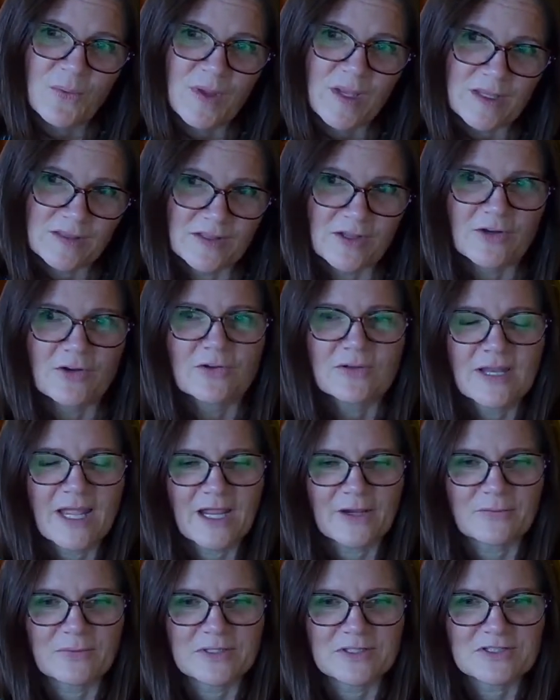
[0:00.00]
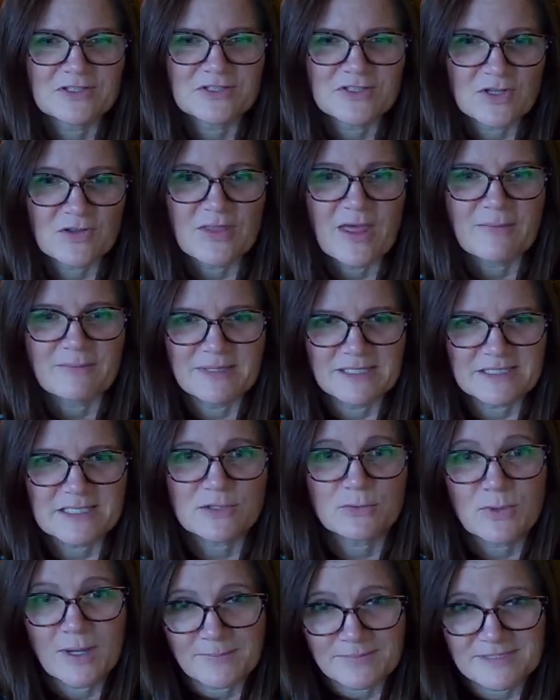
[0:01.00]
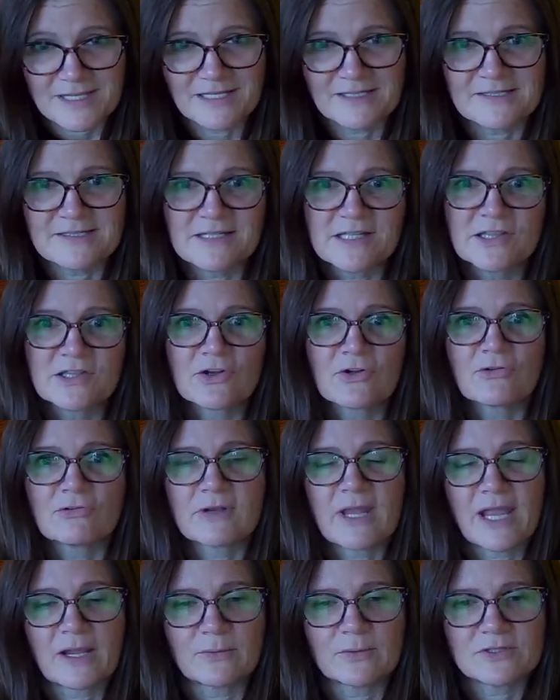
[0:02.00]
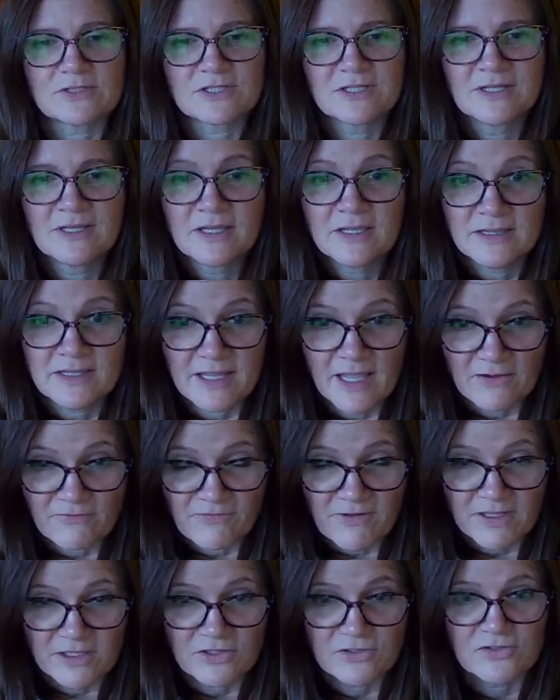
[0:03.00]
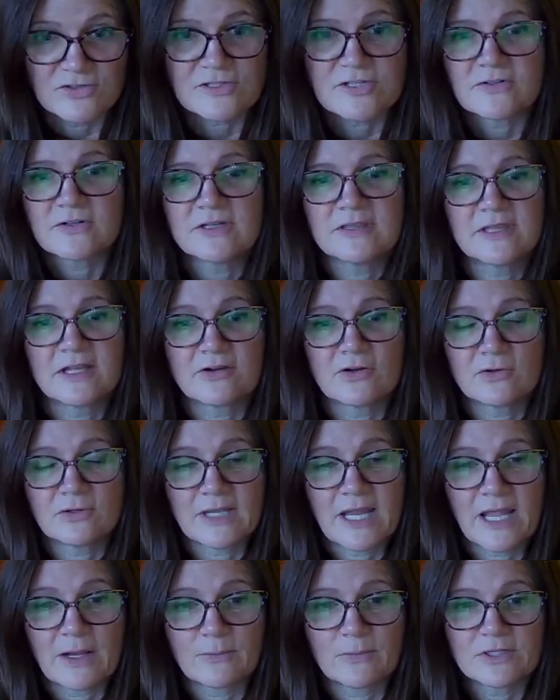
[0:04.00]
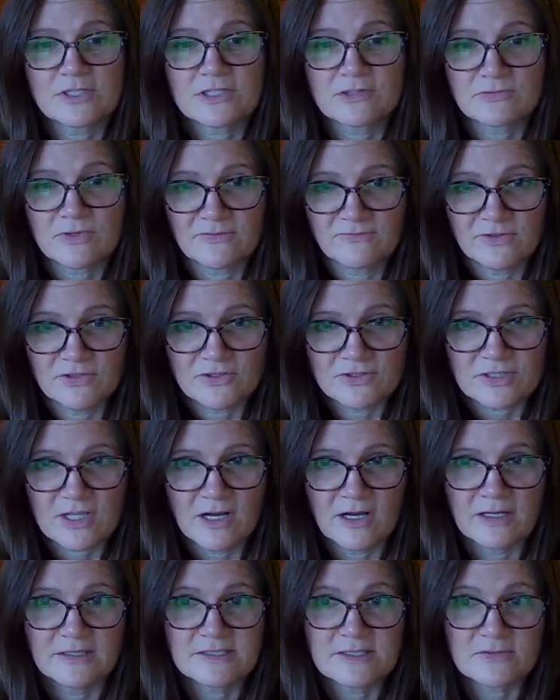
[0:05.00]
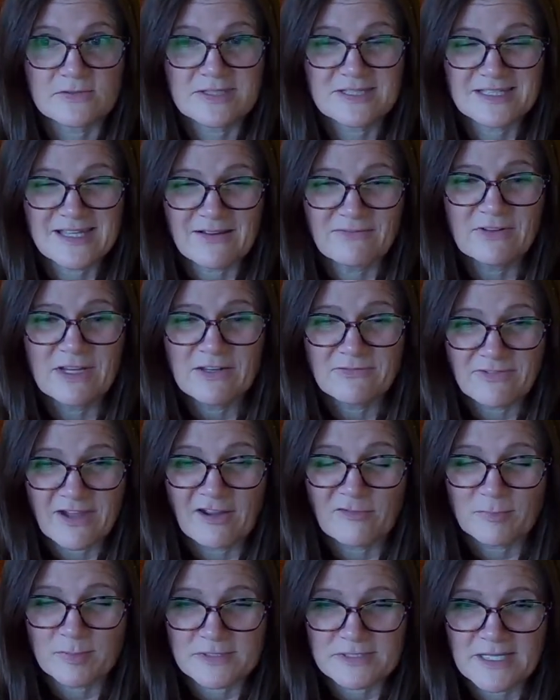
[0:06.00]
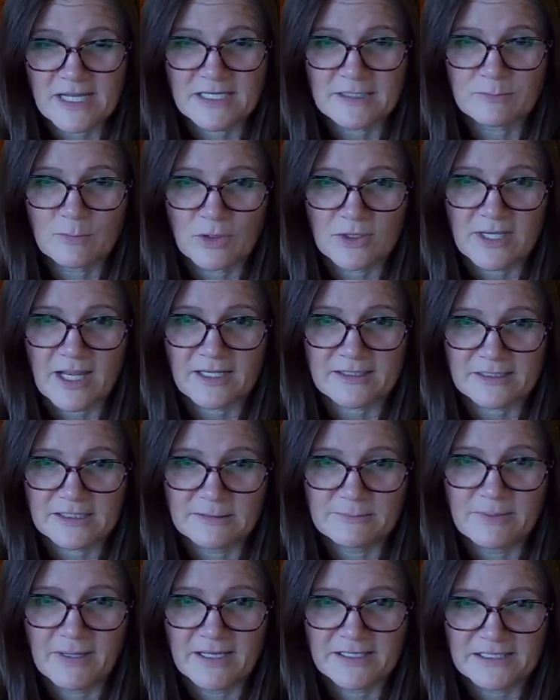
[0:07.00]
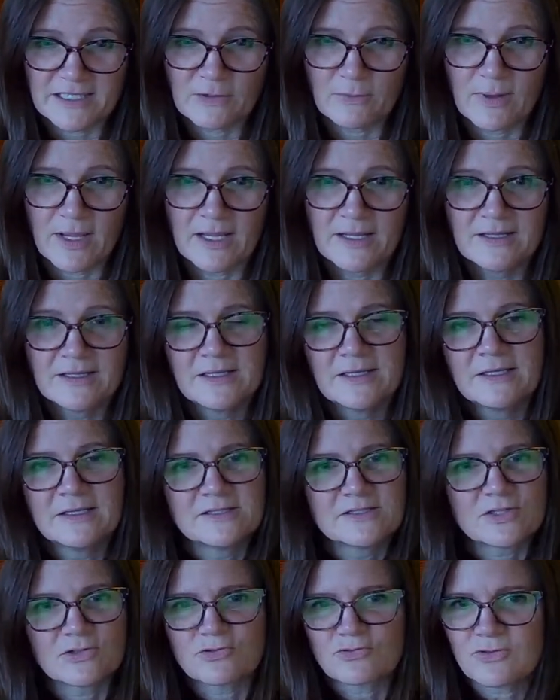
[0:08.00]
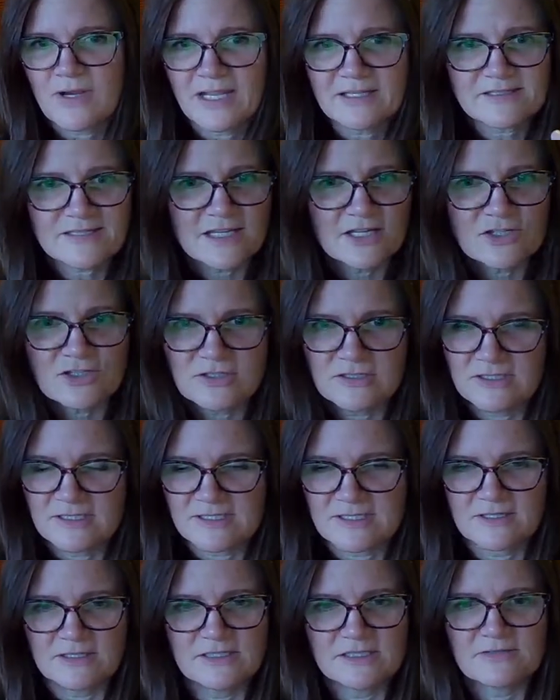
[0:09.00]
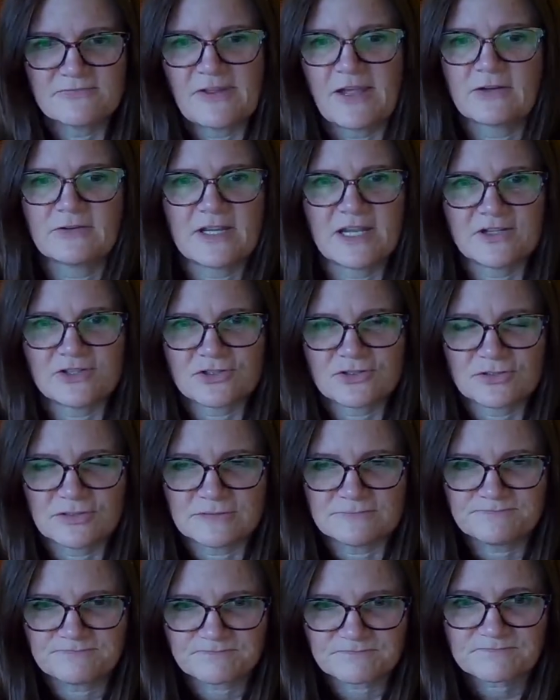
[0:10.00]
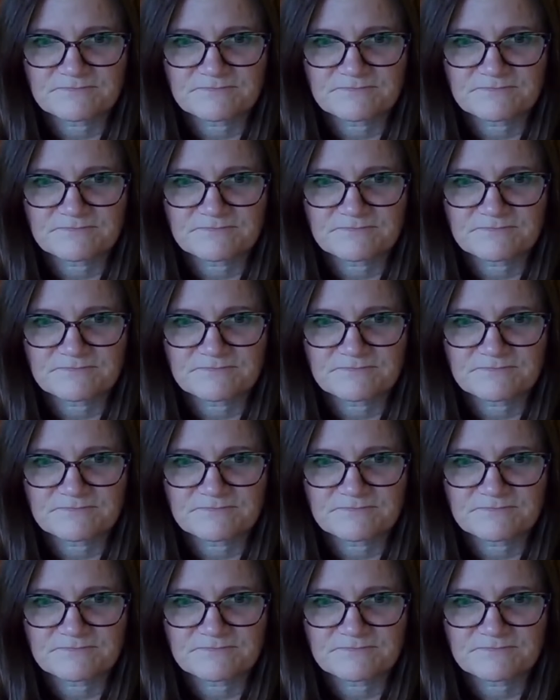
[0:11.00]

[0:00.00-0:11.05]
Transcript: in their own language. So that means the website is in their own language. The FAQs are in their own language. The reviews are. And so 75% are more likely to buy that way. So translation is foundational.